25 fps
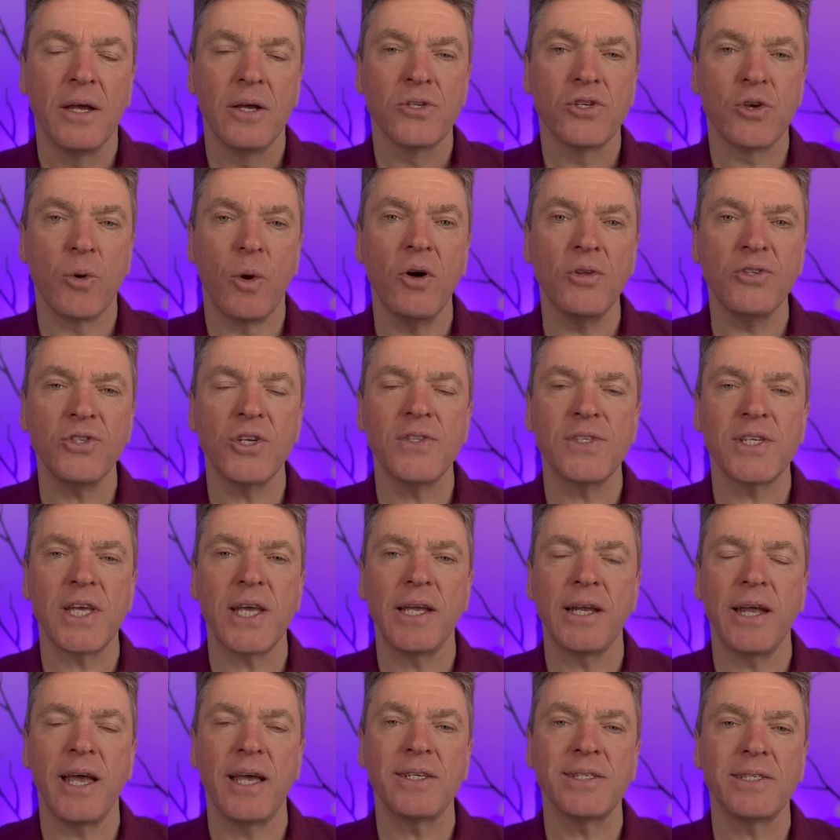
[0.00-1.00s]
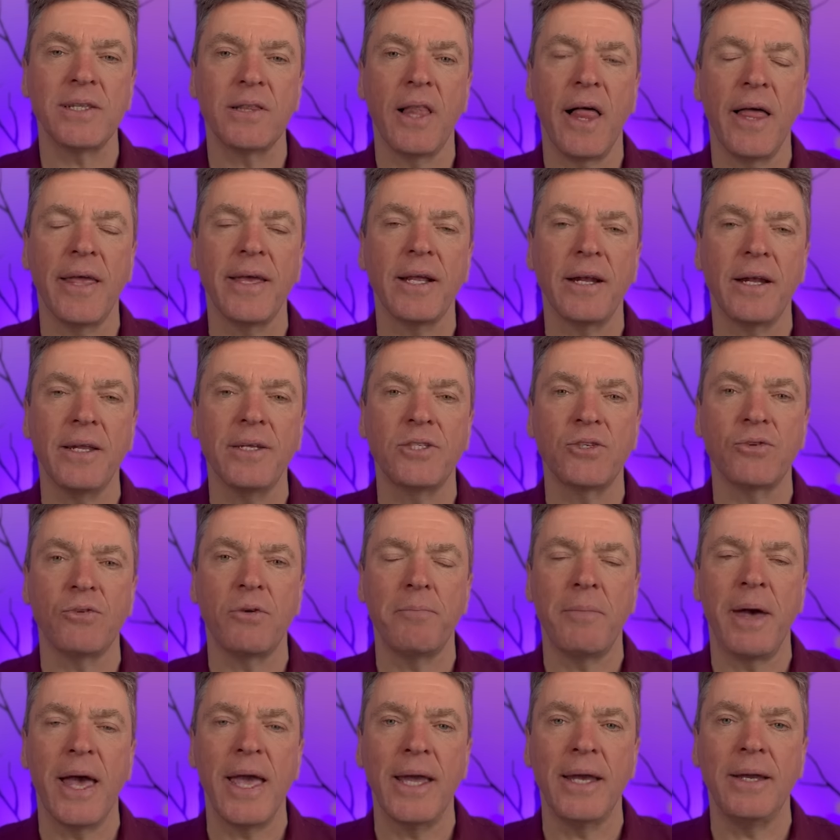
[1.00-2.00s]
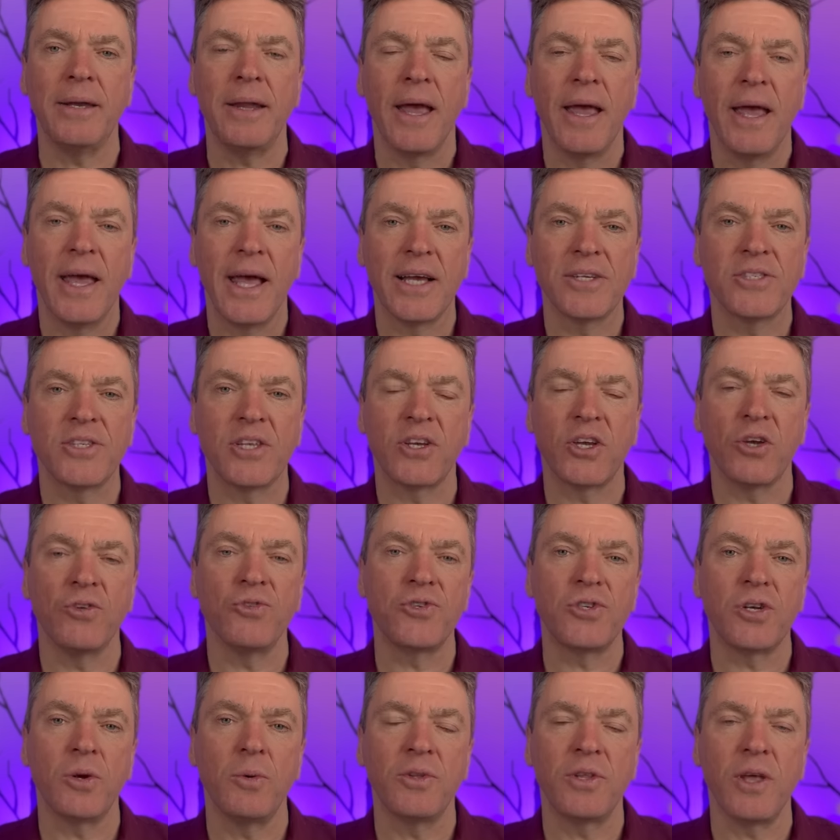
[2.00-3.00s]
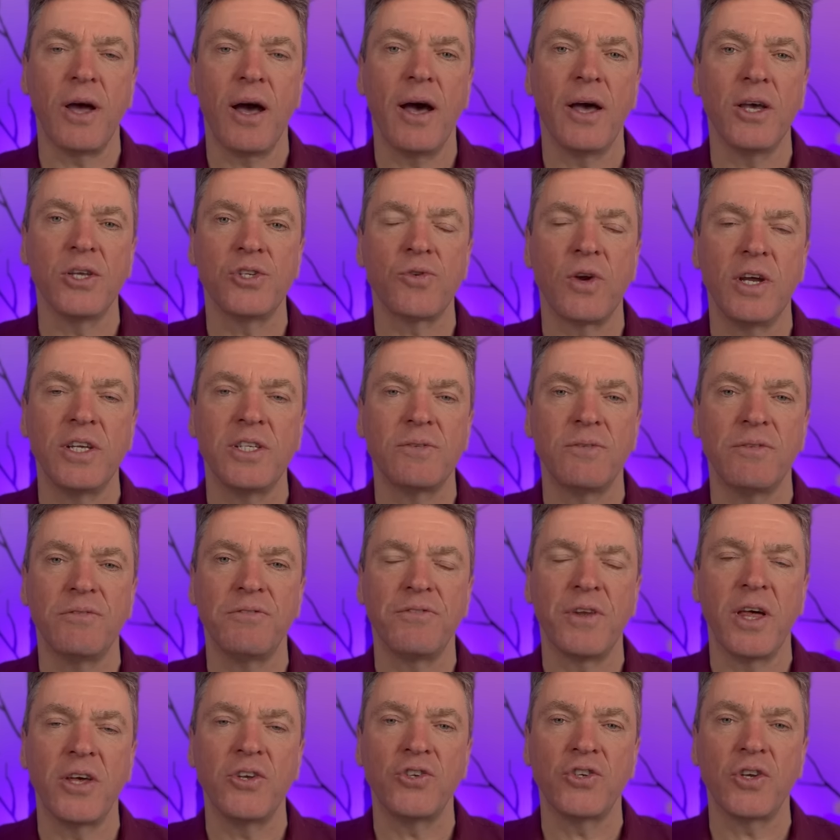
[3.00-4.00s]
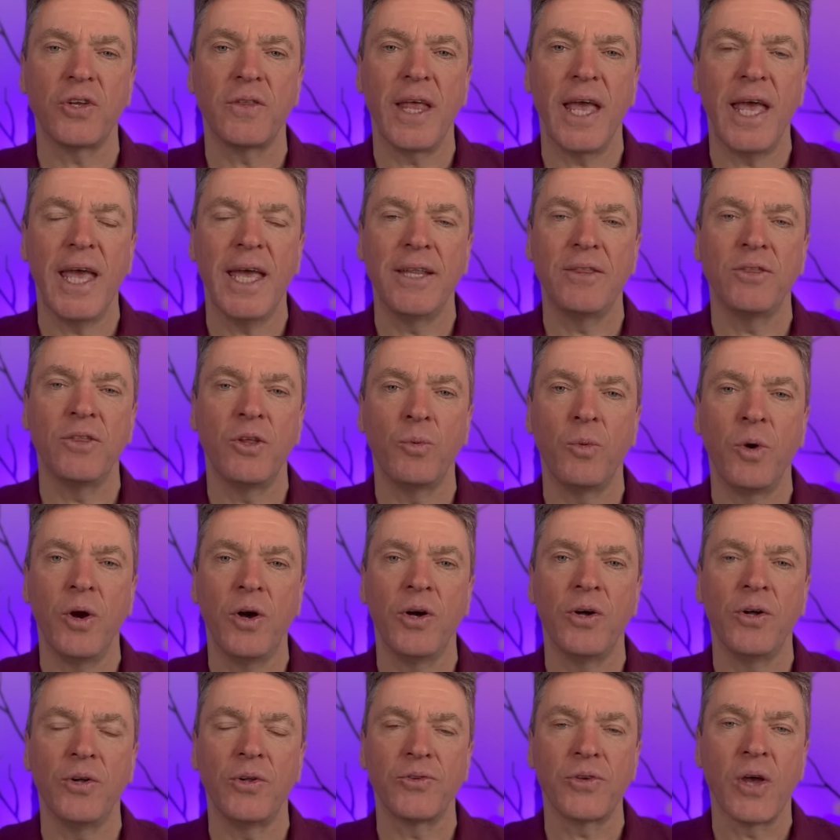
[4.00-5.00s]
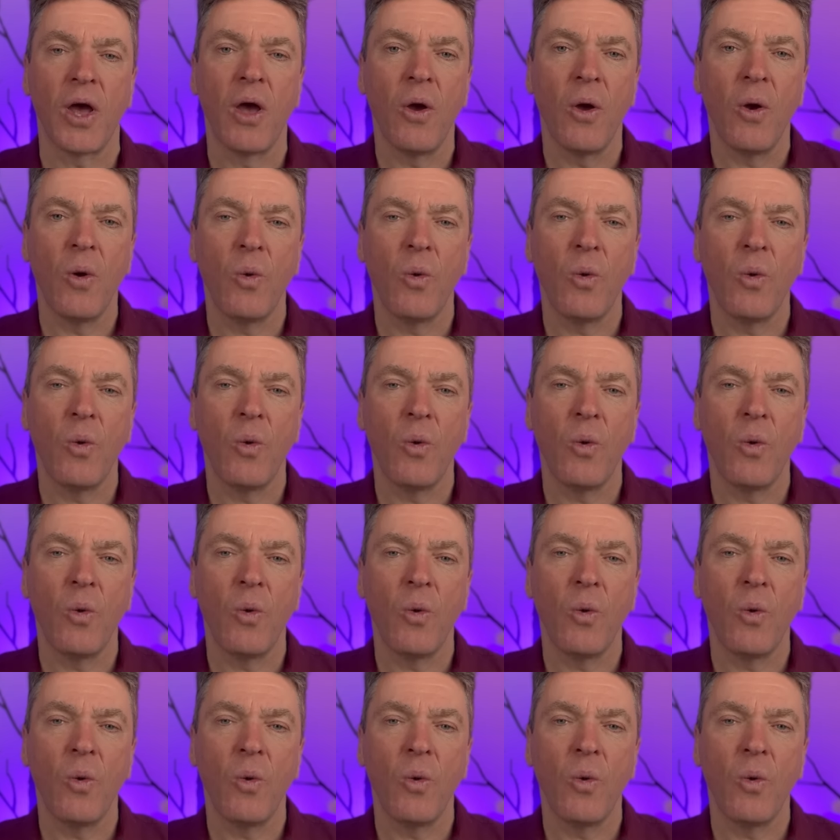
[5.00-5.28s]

So Argentina is likely to remain as the country with the highest rate of inflation in the world.